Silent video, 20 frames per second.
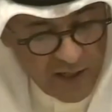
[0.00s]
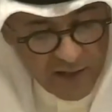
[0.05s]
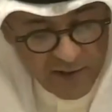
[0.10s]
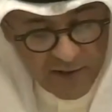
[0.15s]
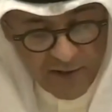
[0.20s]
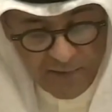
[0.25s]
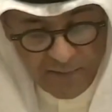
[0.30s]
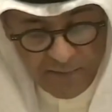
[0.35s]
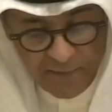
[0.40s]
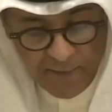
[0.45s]

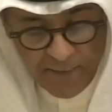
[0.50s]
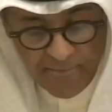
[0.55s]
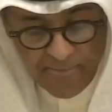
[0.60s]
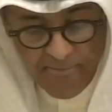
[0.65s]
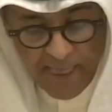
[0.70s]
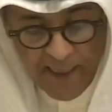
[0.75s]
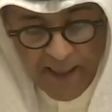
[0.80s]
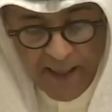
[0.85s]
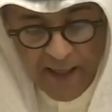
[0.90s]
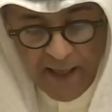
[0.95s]
that
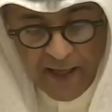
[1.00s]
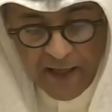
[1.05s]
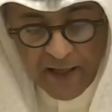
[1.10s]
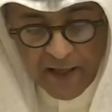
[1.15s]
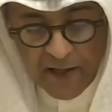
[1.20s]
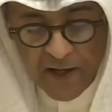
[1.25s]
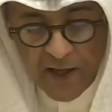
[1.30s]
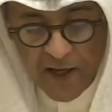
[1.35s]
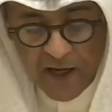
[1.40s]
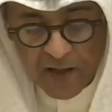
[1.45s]
help
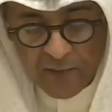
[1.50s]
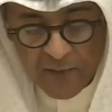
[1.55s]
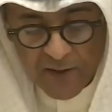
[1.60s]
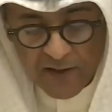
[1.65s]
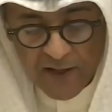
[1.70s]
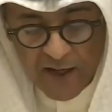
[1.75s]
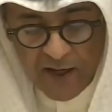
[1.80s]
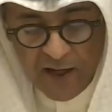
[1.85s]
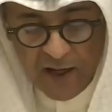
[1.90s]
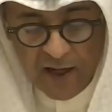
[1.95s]
to
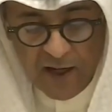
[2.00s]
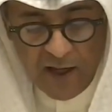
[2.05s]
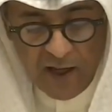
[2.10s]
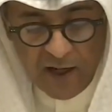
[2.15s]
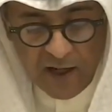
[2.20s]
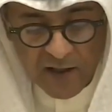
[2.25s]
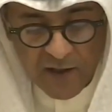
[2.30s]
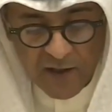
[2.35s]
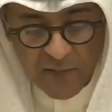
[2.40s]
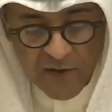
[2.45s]
preserve
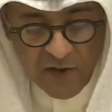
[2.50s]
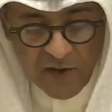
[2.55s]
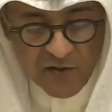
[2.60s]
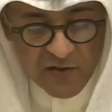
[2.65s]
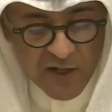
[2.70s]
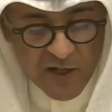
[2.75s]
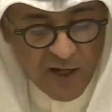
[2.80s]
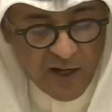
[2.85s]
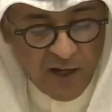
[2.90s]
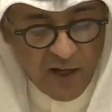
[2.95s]
stability in the
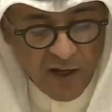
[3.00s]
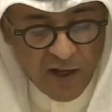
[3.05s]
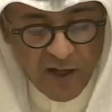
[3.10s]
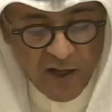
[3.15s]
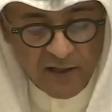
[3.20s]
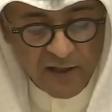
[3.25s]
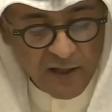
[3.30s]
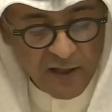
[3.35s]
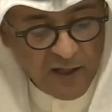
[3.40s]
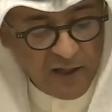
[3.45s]
world.
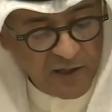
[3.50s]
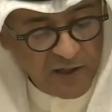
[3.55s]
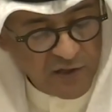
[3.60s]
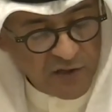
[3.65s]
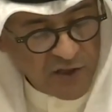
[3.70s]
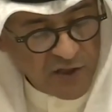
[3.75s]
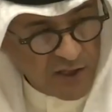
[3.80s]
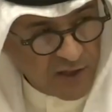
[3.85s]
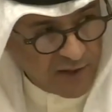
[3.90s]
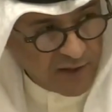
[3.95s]
Dear
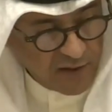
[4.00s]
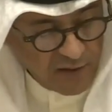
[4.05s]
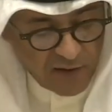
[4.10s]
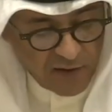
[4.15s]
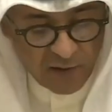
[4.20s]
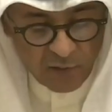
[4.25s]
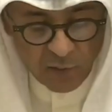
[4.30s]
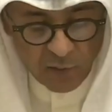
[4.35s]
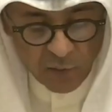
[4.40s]
ministers,